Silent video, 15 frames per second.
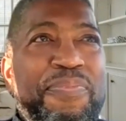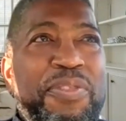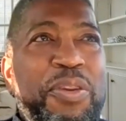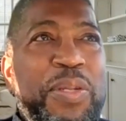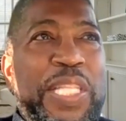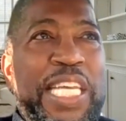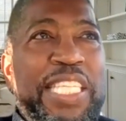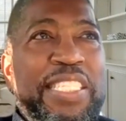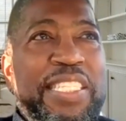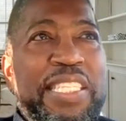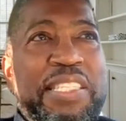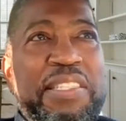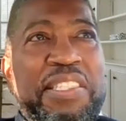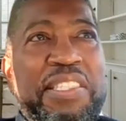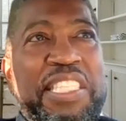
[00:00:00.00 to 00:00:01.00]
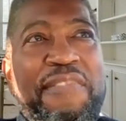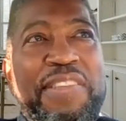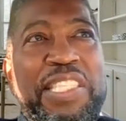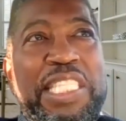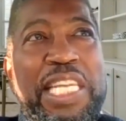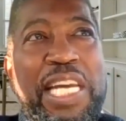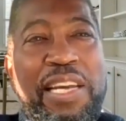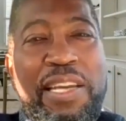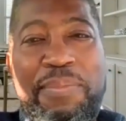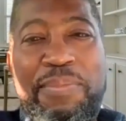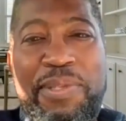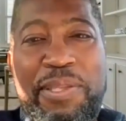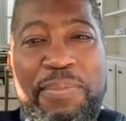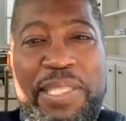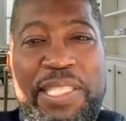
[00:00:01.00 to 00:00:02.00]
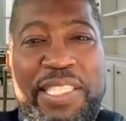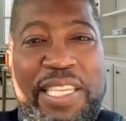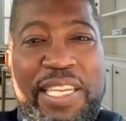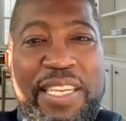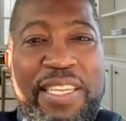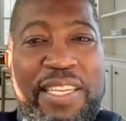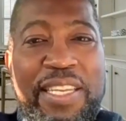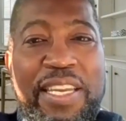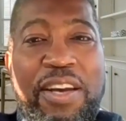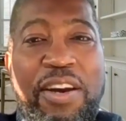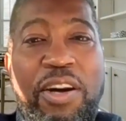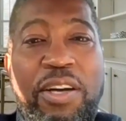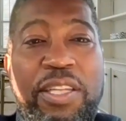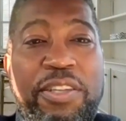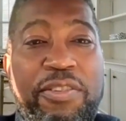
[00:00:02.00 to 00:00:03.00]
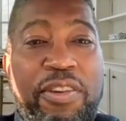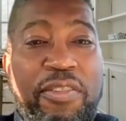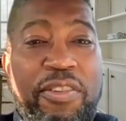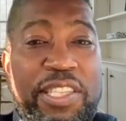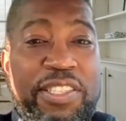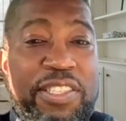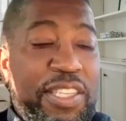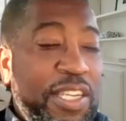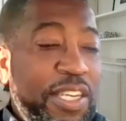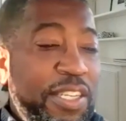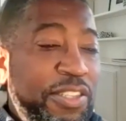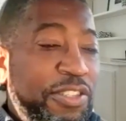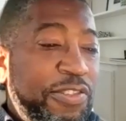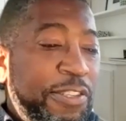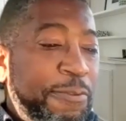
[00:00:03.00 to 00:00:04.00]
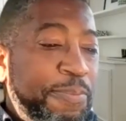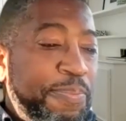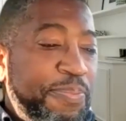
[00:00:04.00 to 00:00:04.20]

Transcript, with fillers: no less than seven times, i must say, all across the country.